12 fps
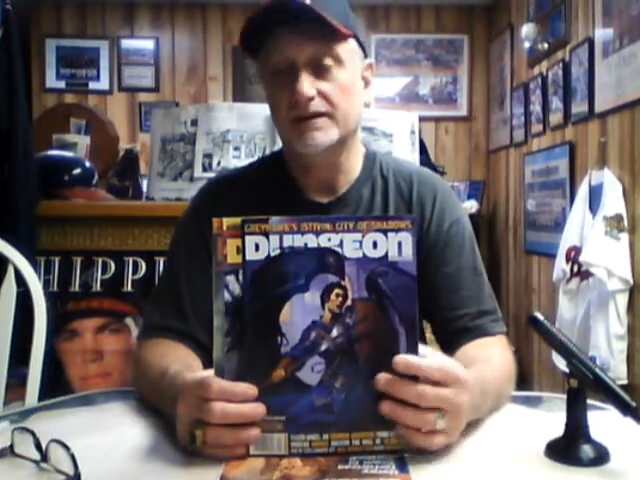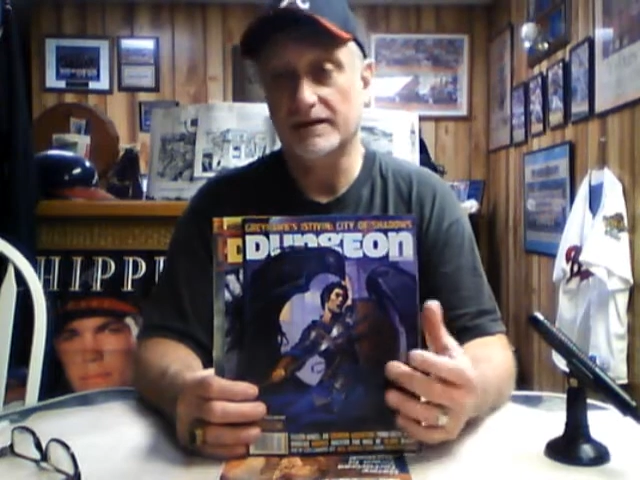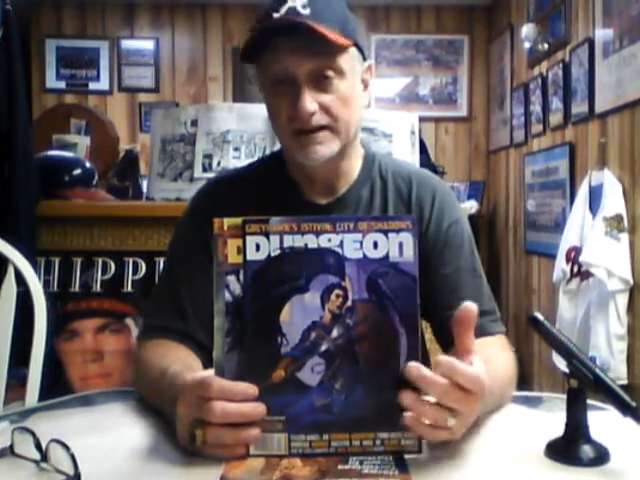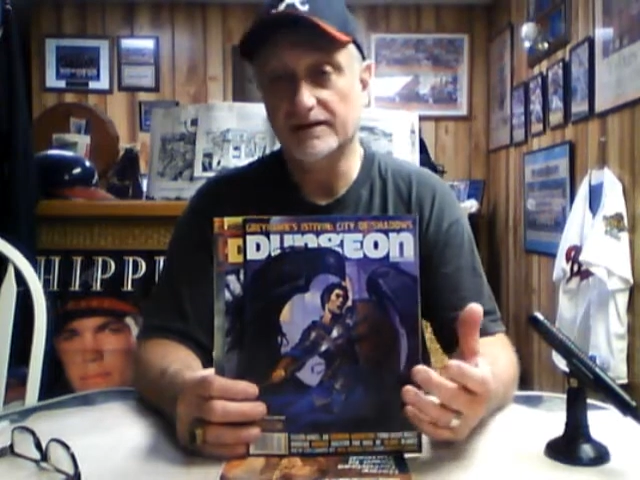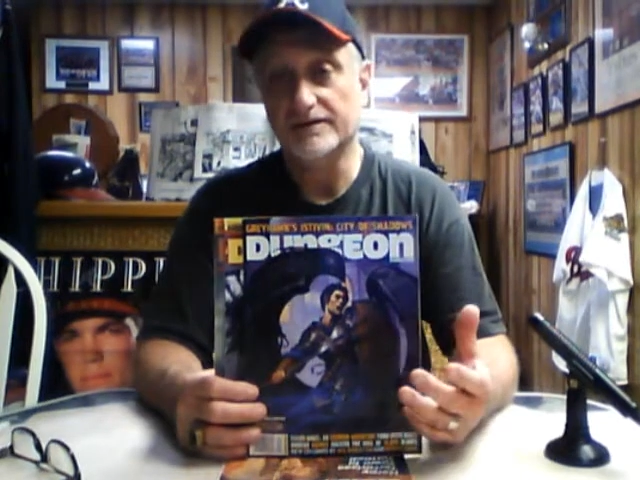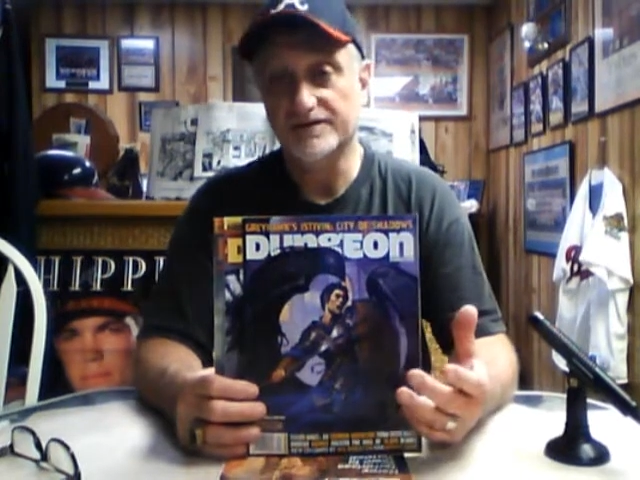
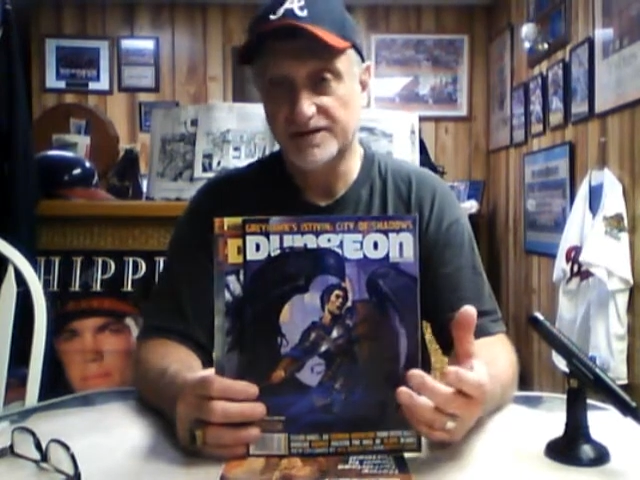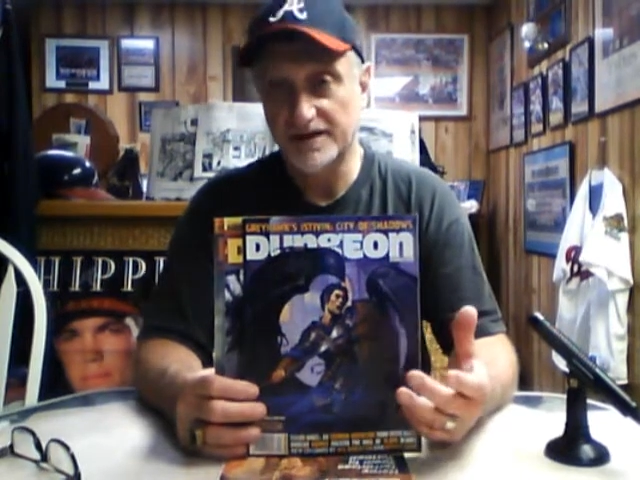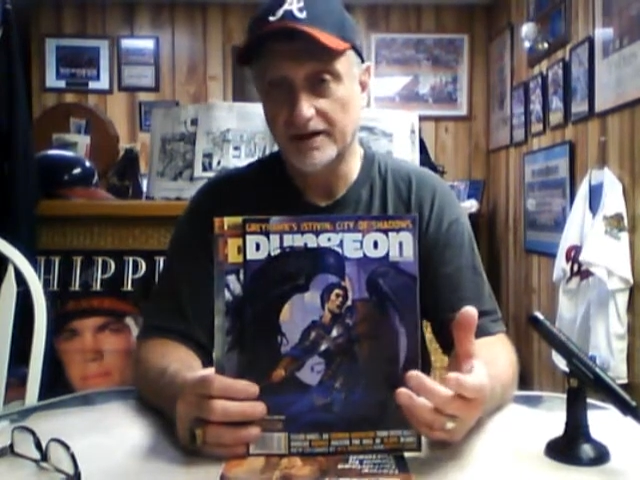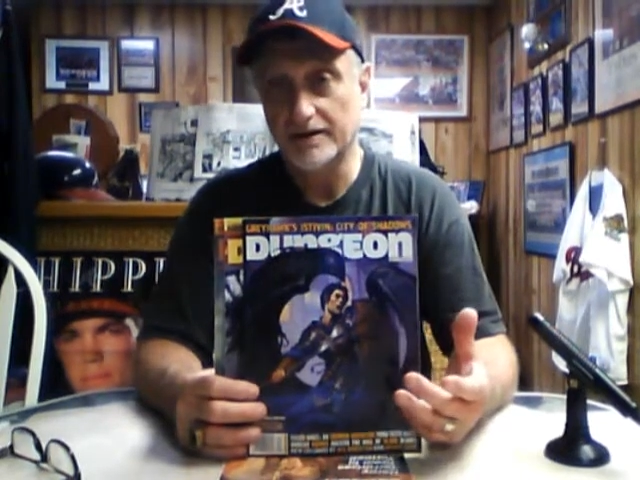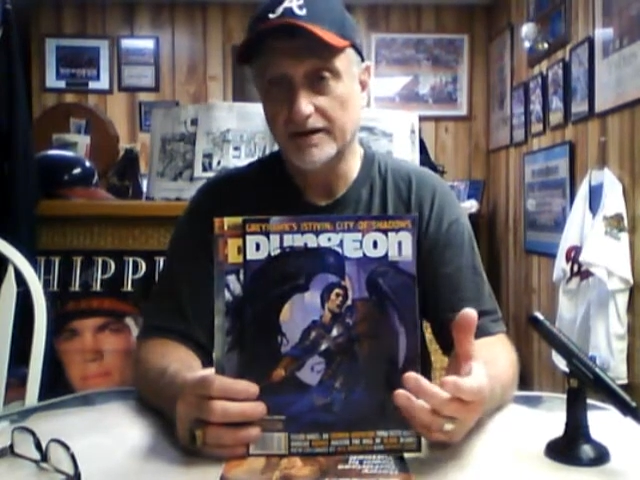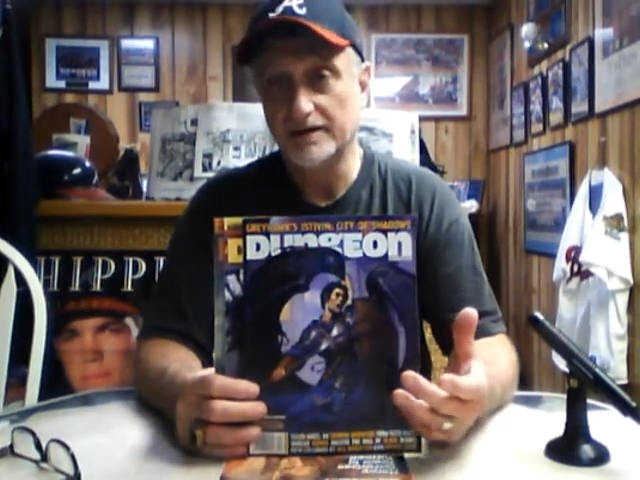leader of
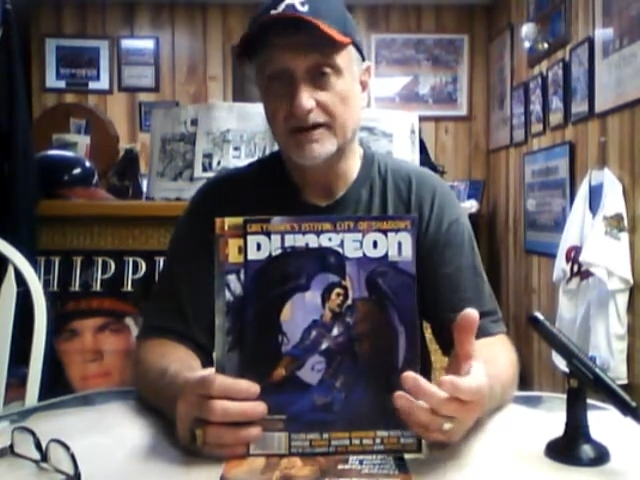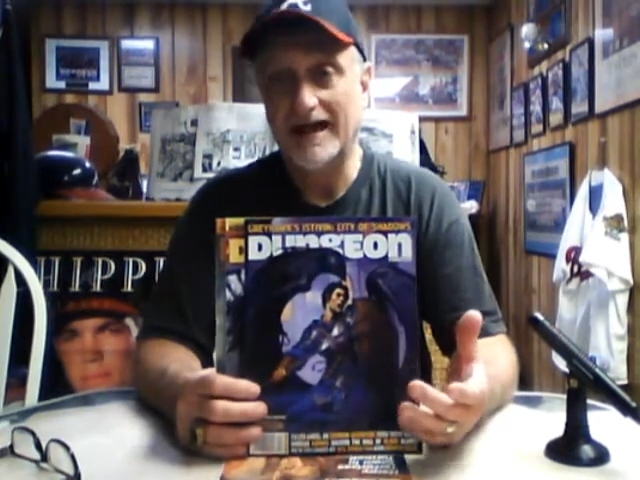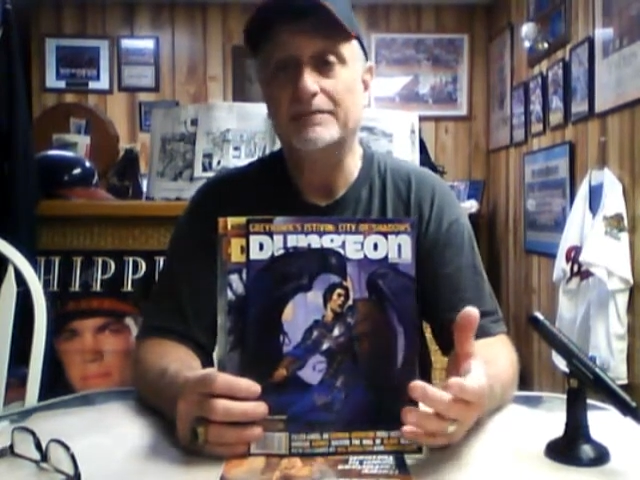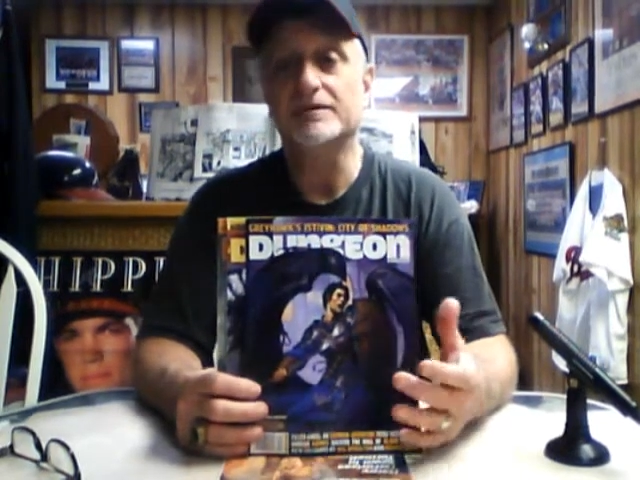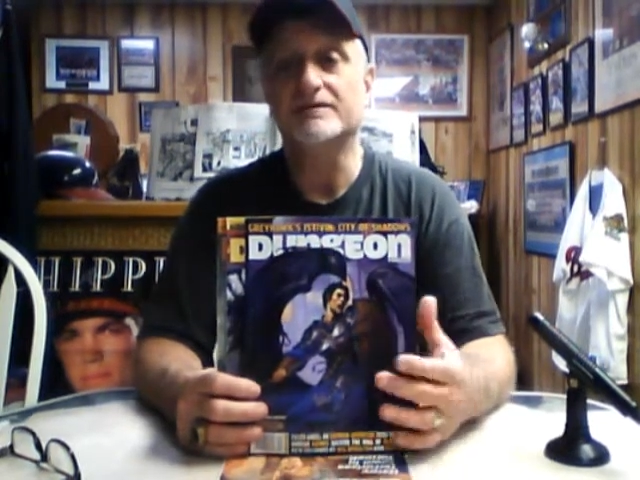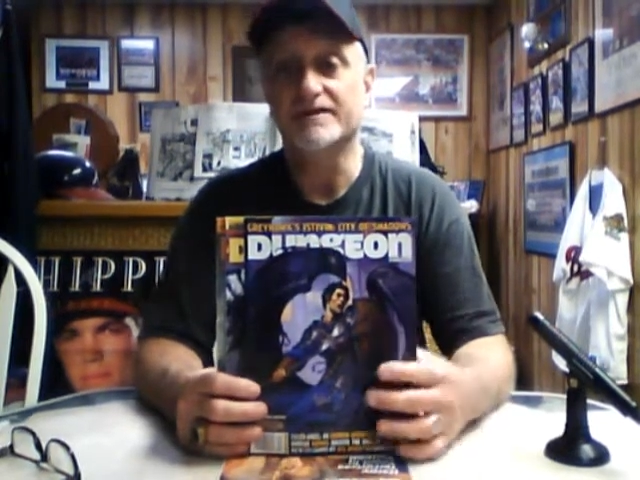Sterich in the
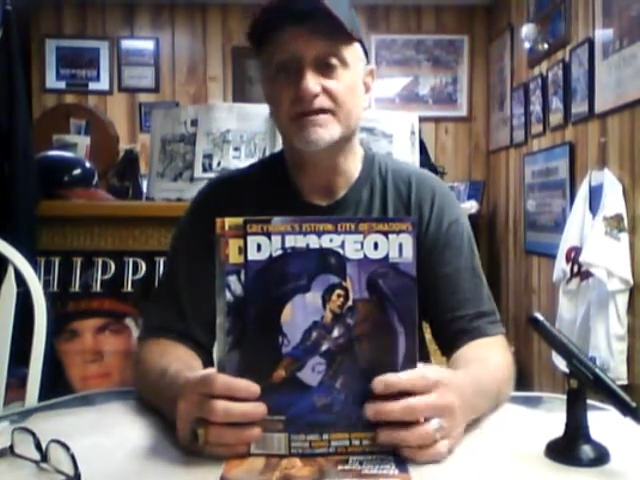capital of